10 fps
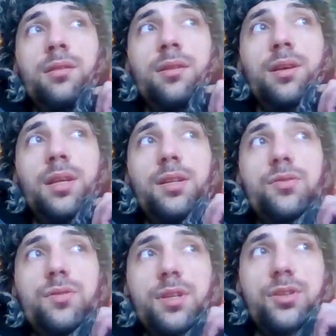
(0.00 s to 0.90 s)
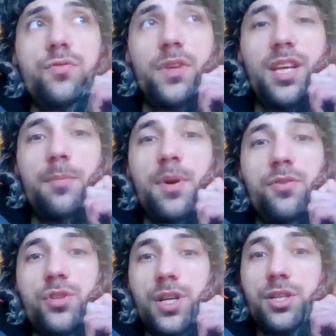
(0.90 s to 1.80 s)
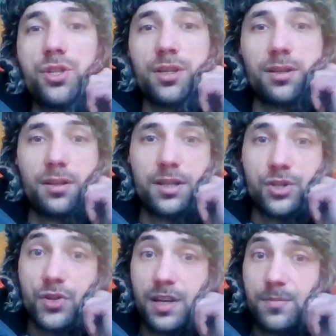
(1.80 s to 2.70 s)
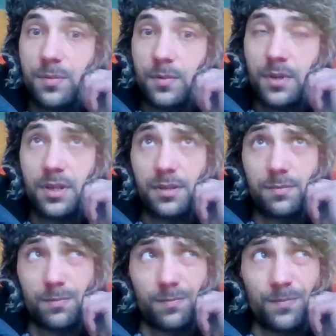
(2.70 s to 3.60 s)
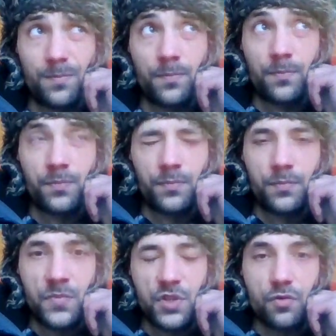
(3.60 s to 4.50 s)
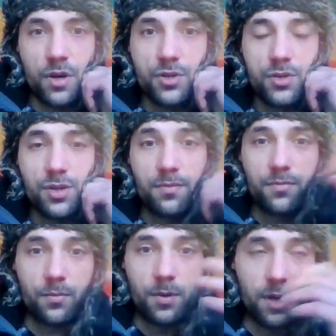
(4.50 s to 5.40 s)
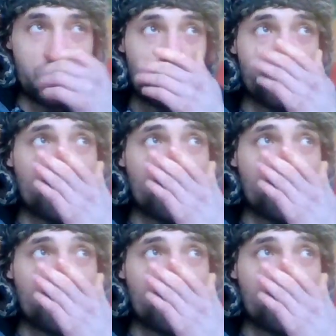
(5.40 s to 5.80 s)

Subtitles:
and it's really about changing the shapes and structures of what Eric would